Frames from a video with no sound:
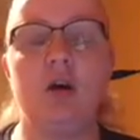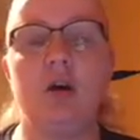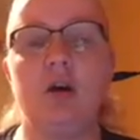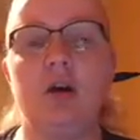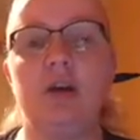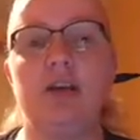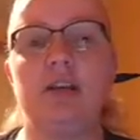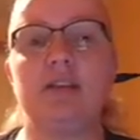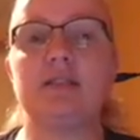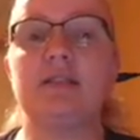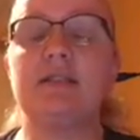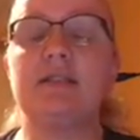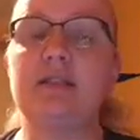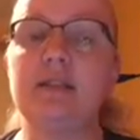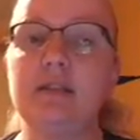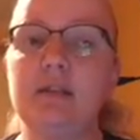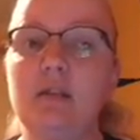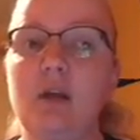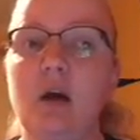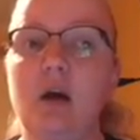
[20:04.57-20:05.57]
and it's
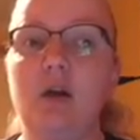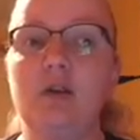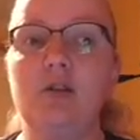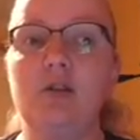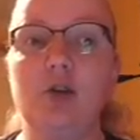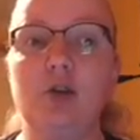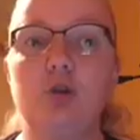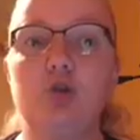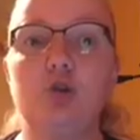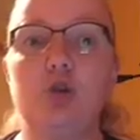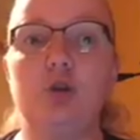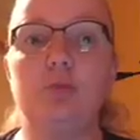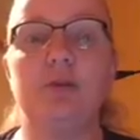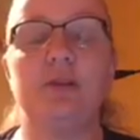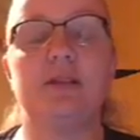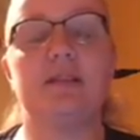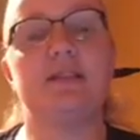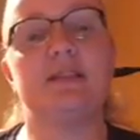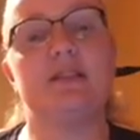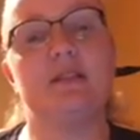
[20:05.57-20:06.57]
still on YouTube
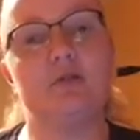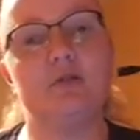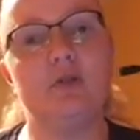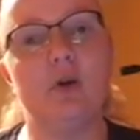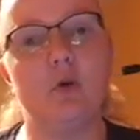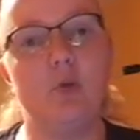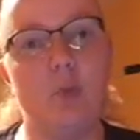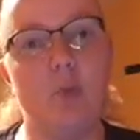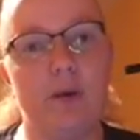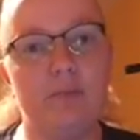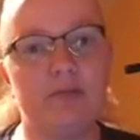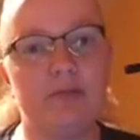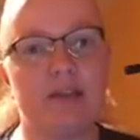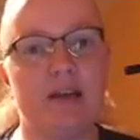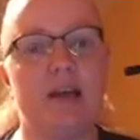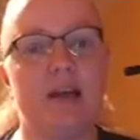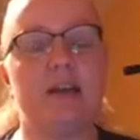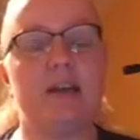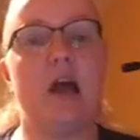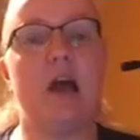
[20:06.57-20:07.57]
and it's still on our
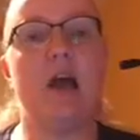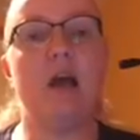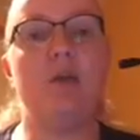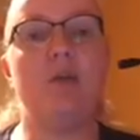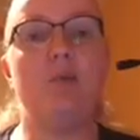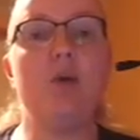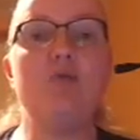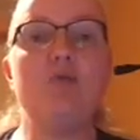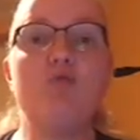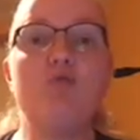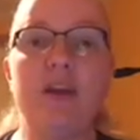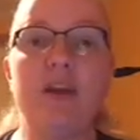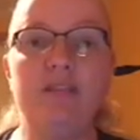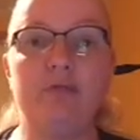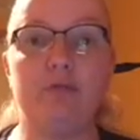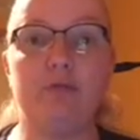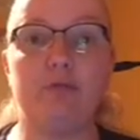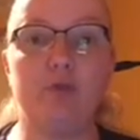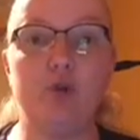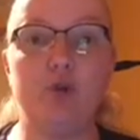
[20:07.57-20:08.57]
website, and we ran
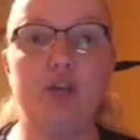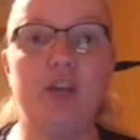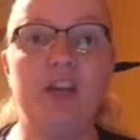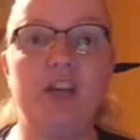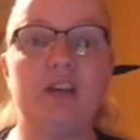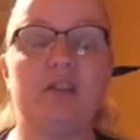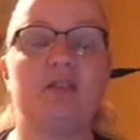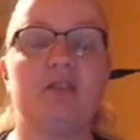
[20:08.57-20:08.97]
it for a year.